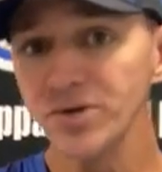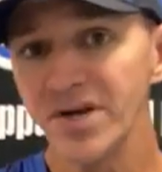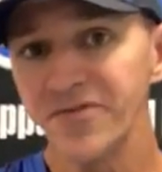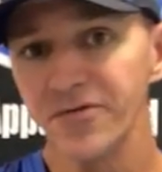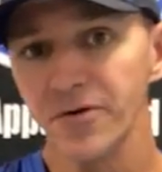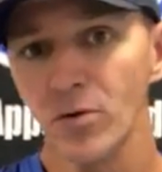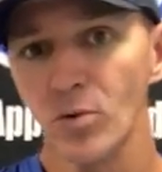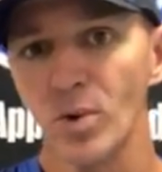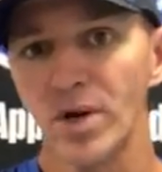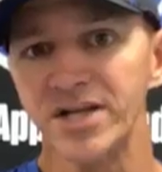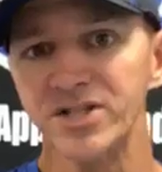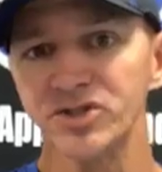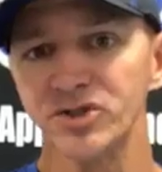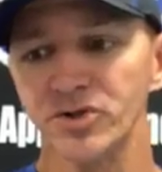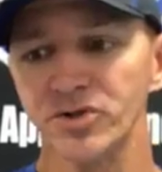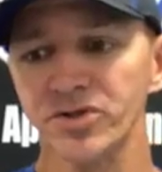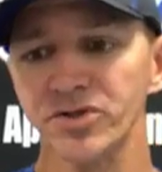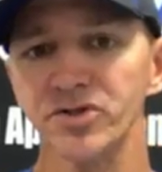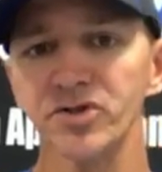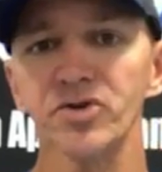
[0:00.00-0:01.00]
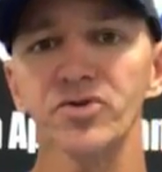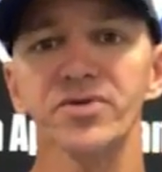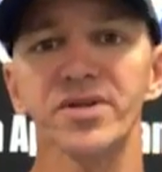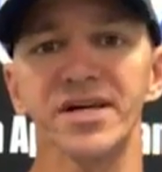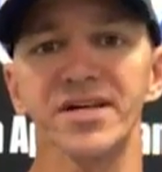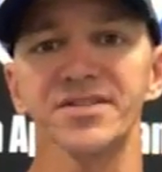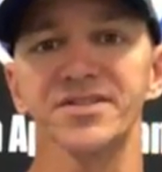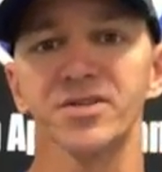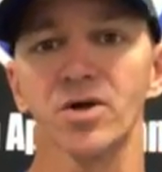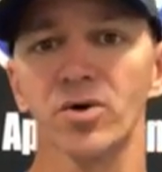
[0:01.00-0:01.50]
different ways you can do
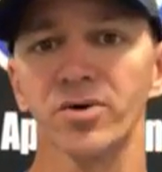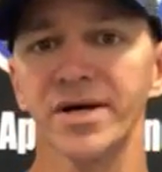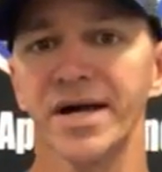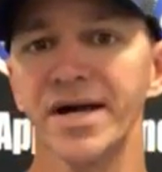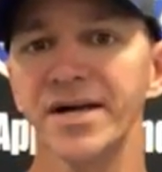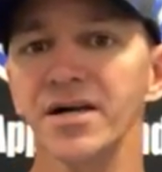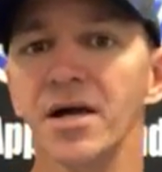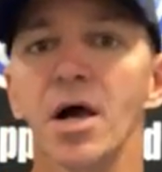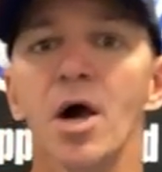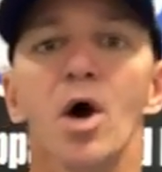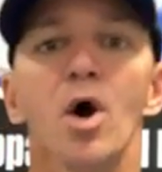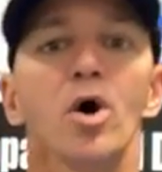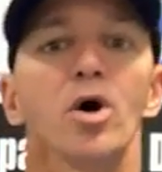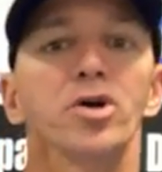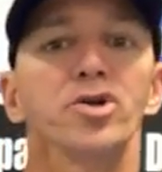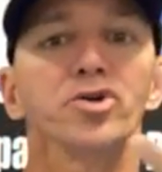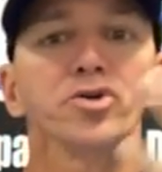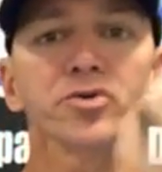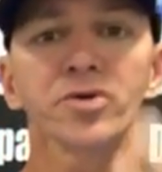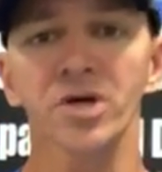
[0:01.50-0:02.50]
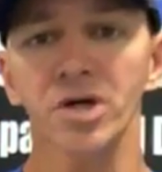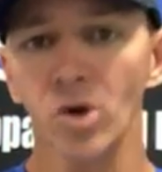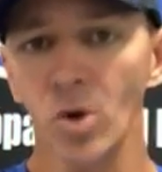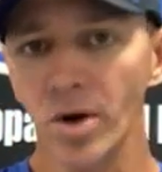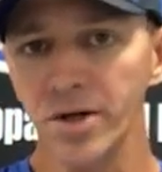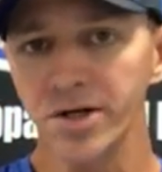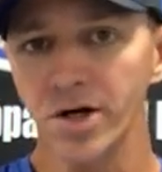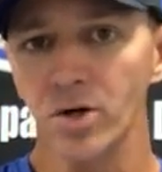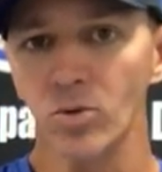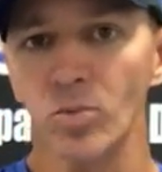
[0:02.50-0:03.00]
this, okay? You can go
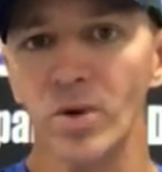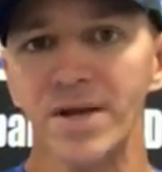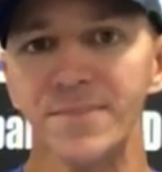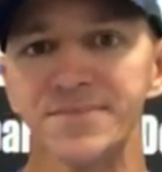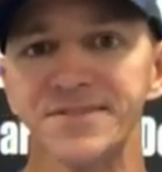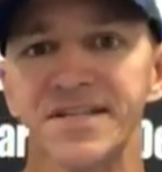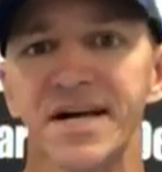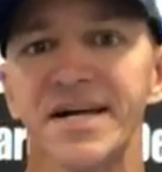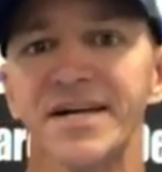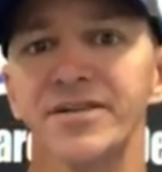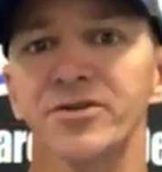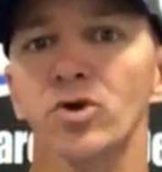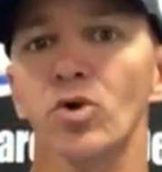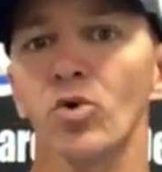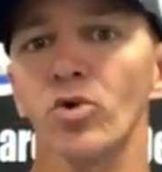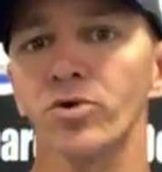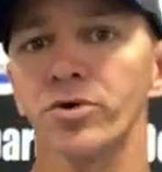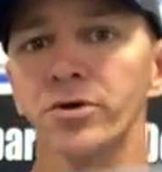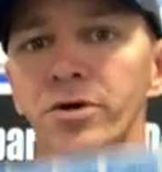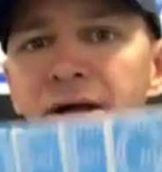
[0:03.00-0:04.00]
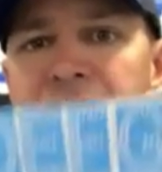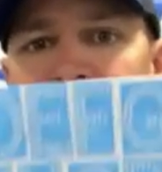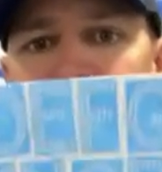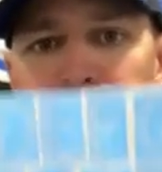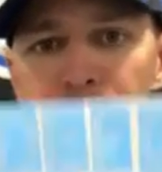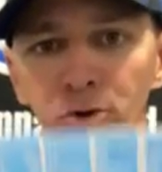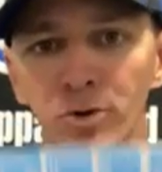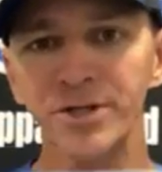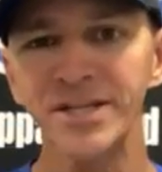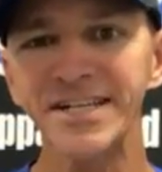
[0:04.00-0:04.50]
on our website and order a
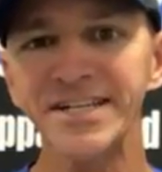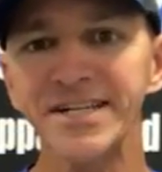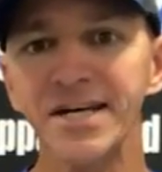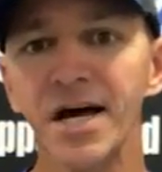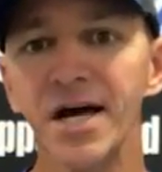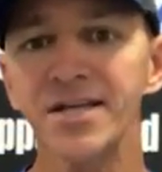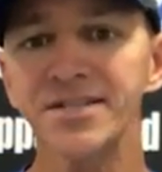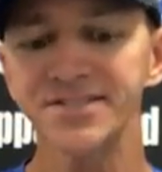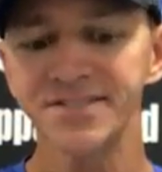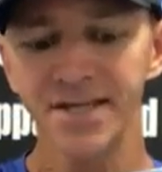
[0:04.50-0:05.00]
pre-cut